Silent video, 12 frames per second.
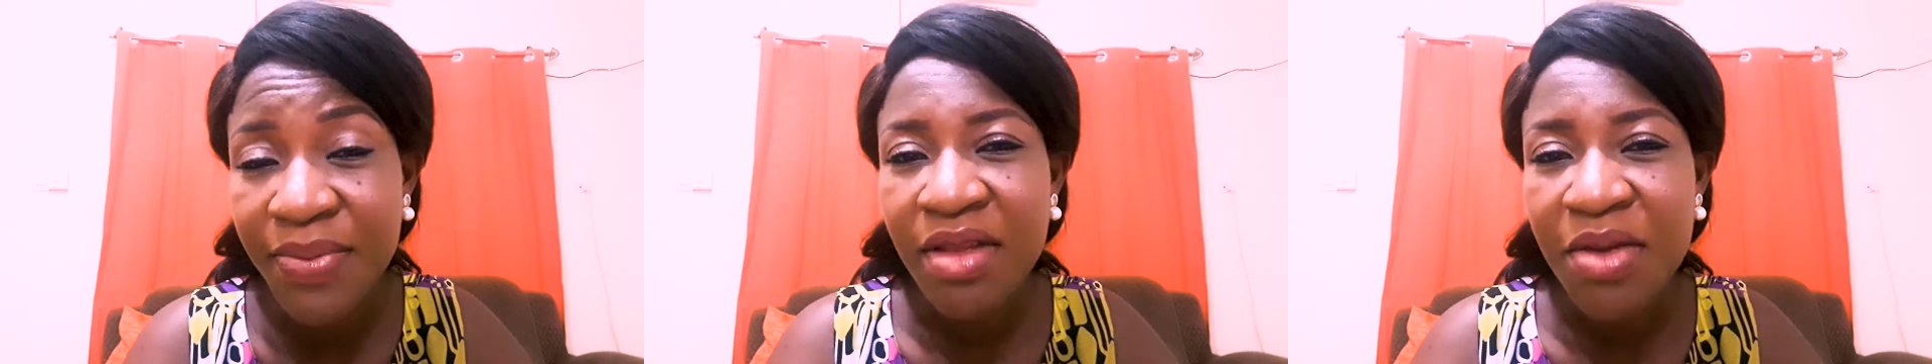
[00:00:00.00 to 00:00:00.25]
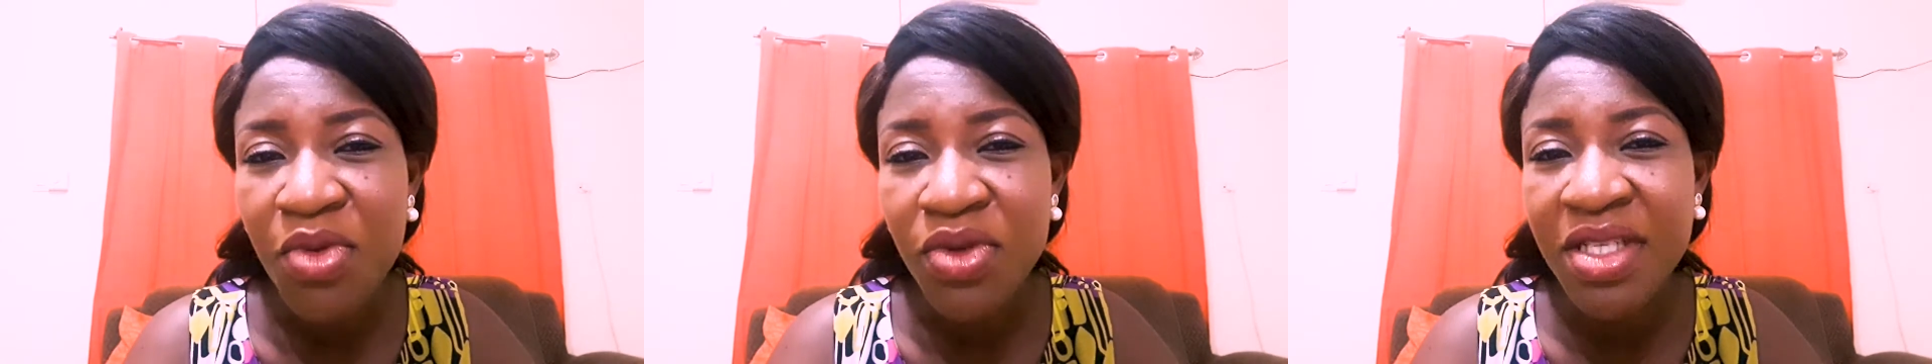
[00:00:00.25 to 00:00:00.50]

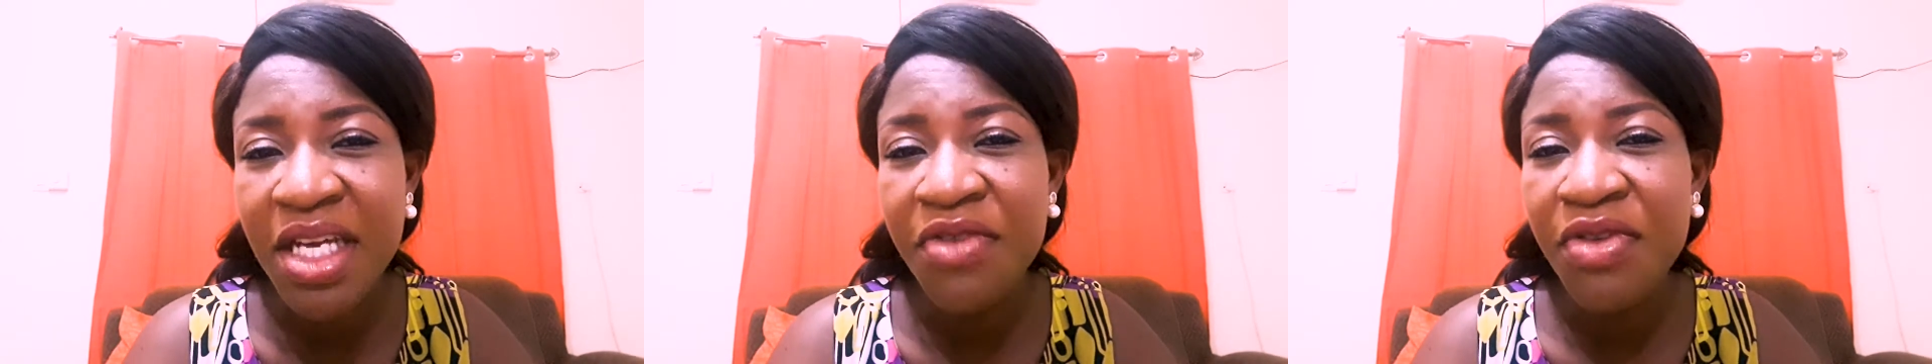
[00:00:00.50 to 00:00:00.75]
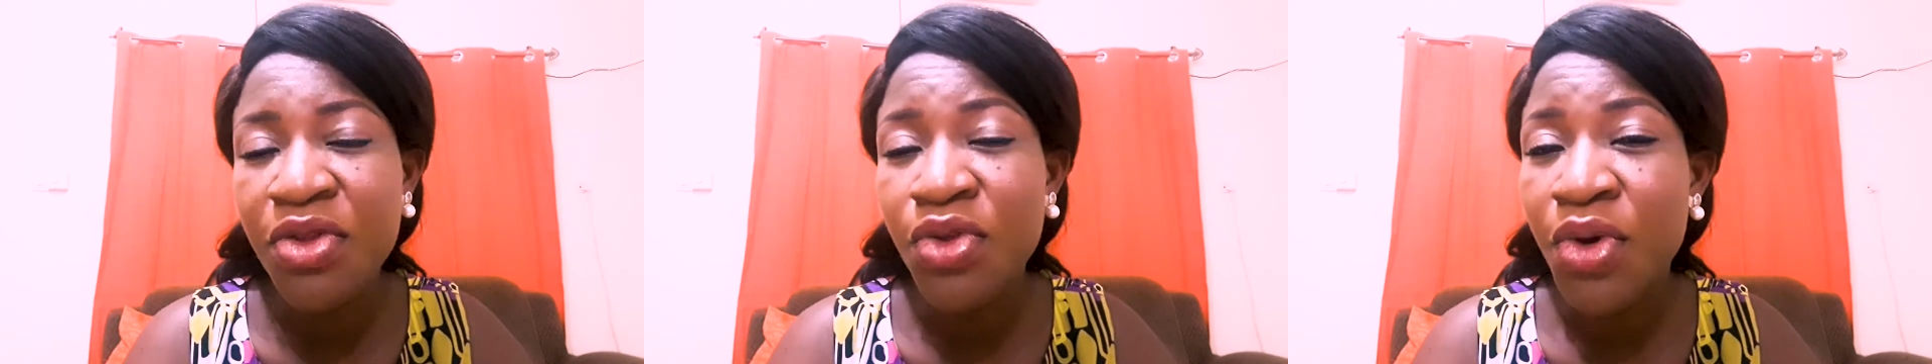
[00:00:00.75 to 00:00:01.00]
Timothy,
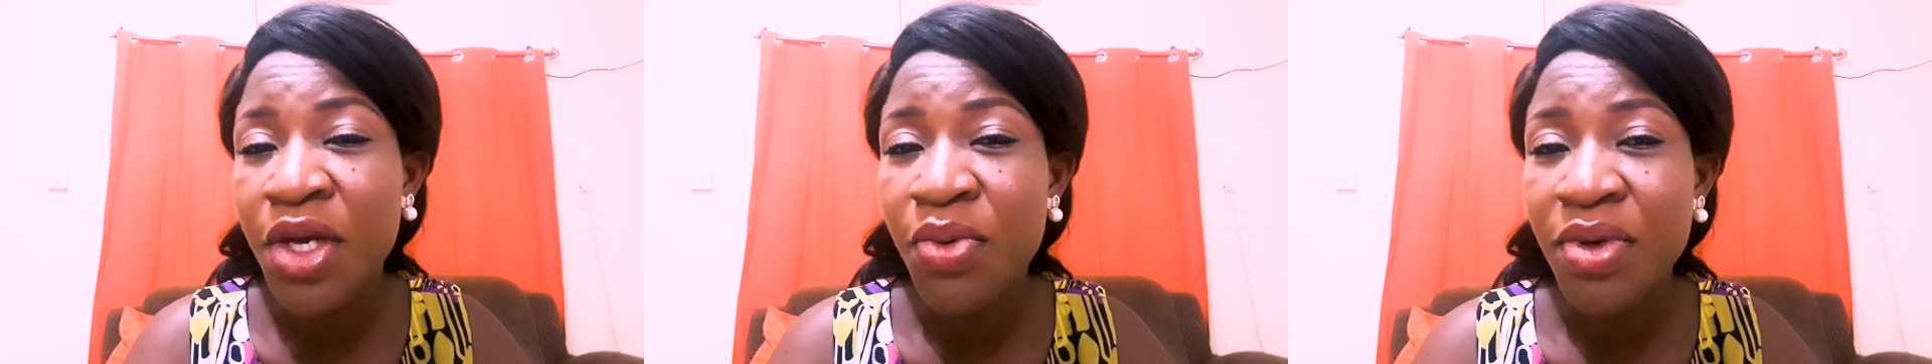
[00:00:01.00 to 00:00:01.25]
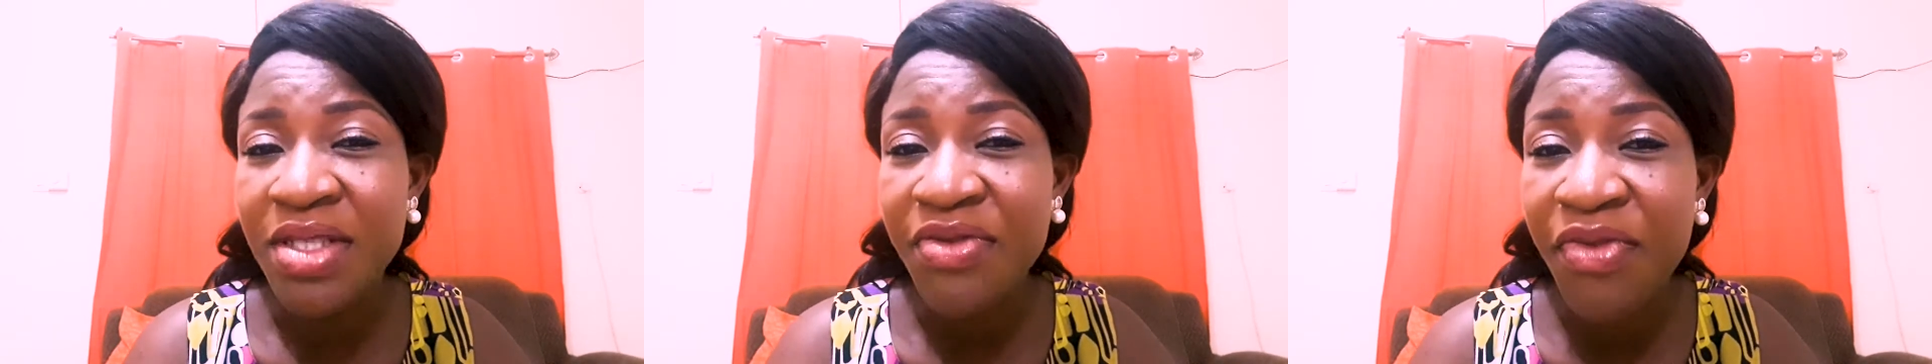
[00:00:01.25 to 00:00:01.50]
even though he
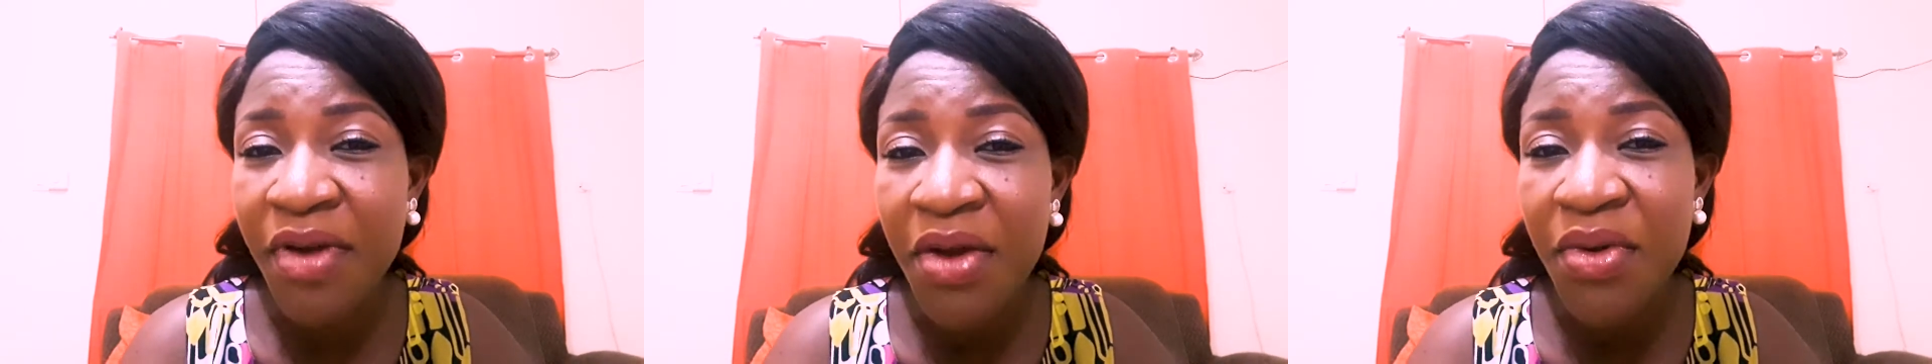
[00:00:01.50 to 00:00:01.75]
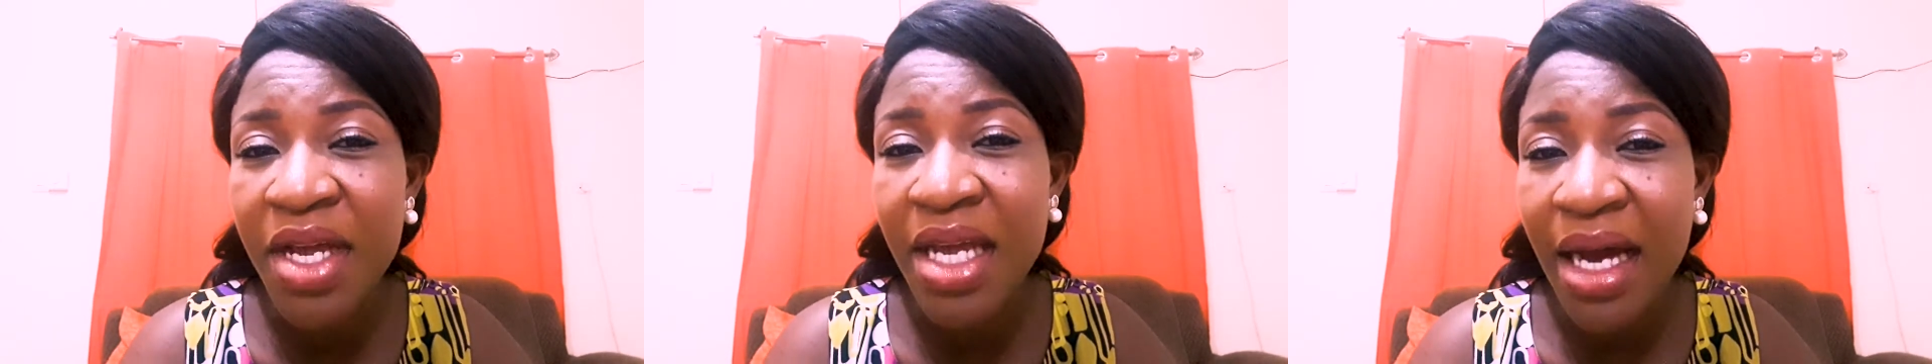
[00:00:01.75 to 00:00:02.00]
was
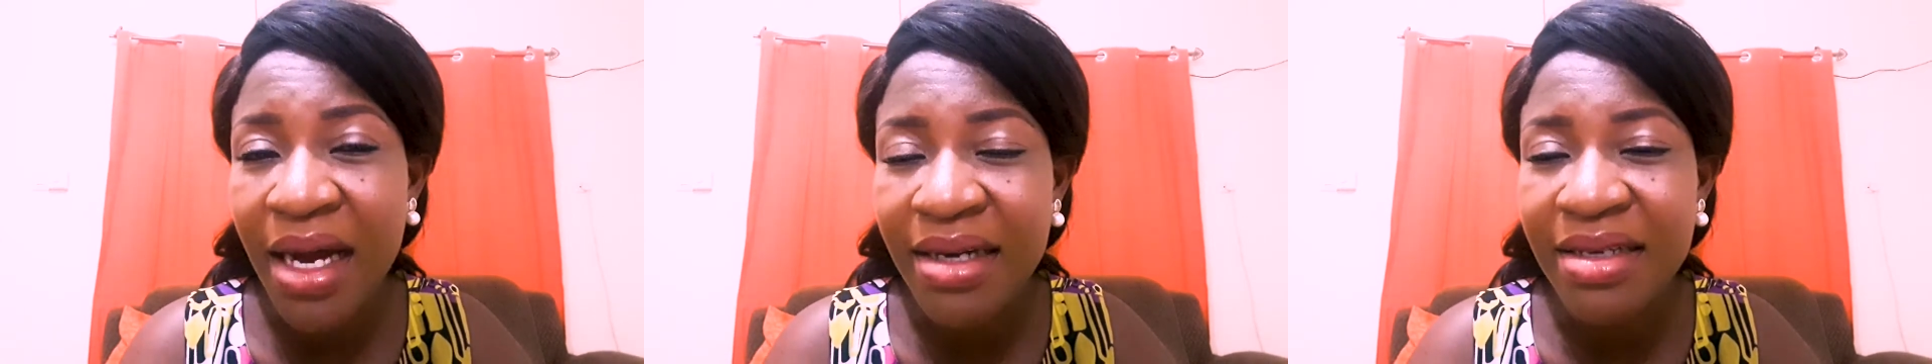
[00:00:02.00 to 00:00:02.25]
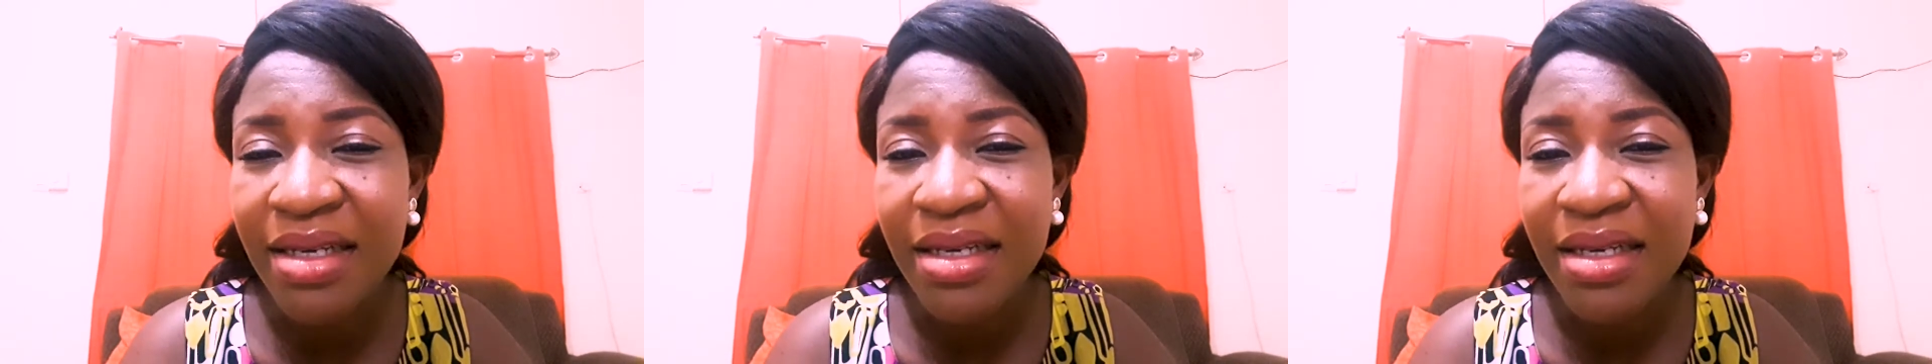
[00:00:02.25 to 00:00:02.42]
very young,